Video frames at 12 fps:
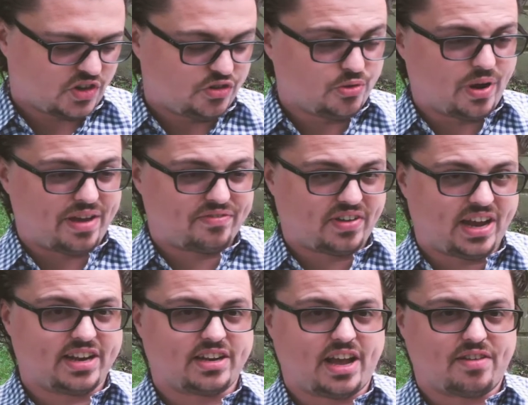to
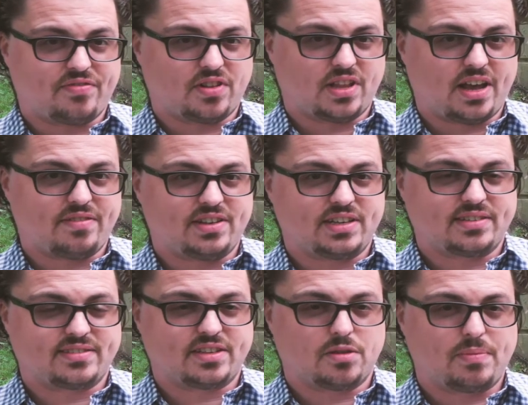f8, f11,
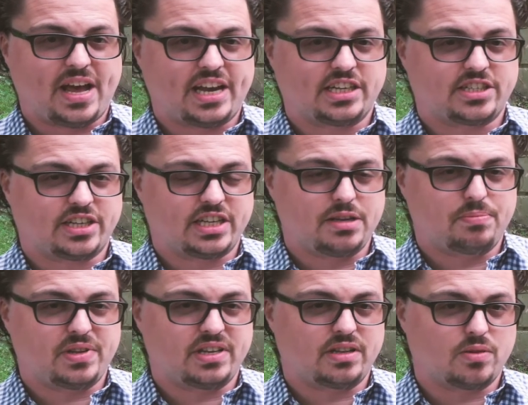and still manage to
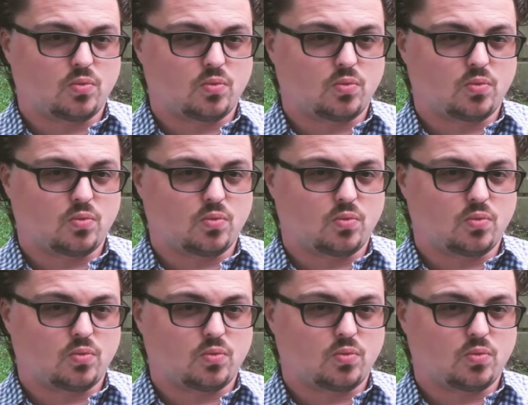keep it in the